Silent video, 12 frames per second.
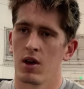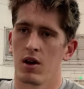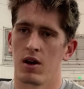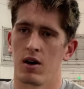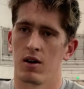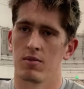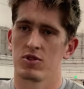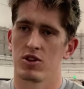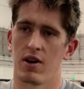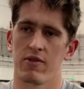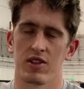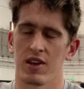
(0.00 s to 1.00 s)

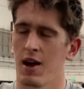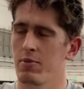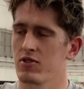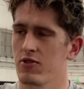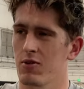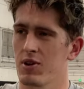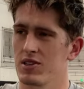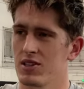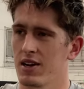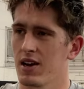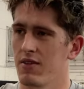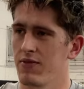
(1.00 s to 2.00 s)
So everything happens for a reason.
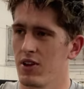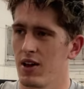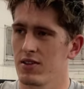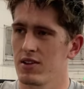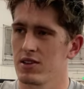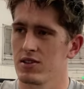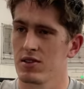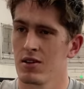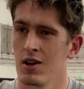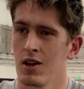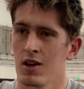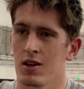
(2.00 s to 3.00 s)
I kind of feel like this is
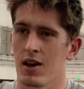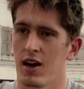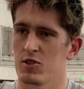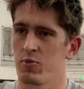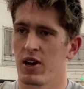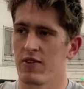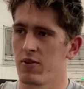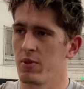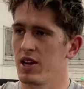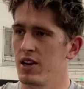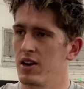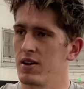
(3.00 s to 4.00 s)
God's plan for
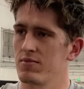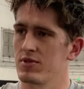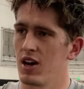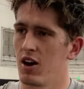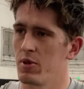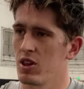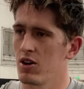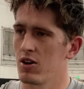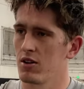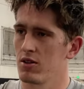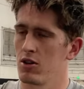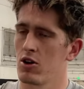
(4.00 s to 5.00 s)
me to help me
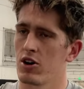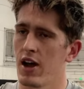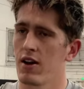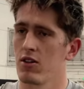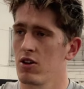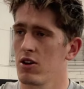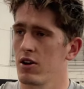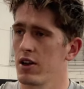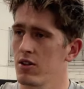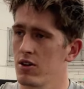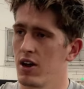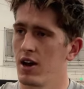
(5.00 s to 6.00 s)
learn how to learn
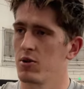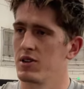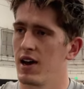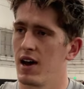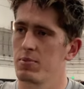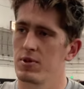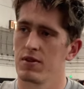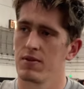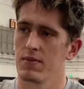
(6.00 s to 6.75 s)
and learn how to adapt.